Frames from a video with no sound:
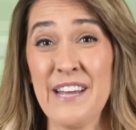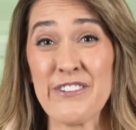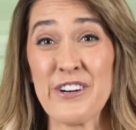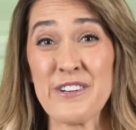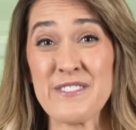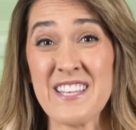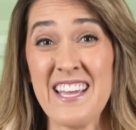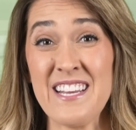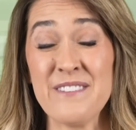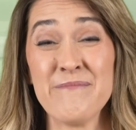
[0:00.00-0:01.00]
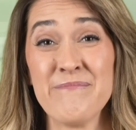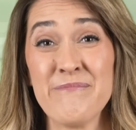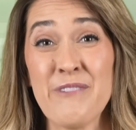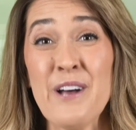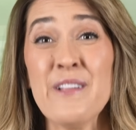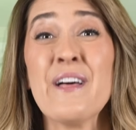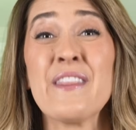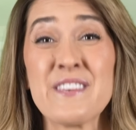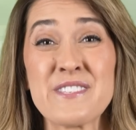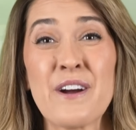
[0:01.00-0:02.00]
Never heard of Slate? Well,
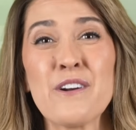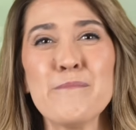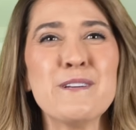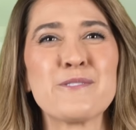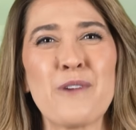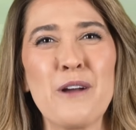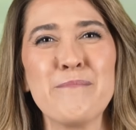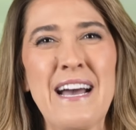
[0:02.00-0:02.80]
the startup is run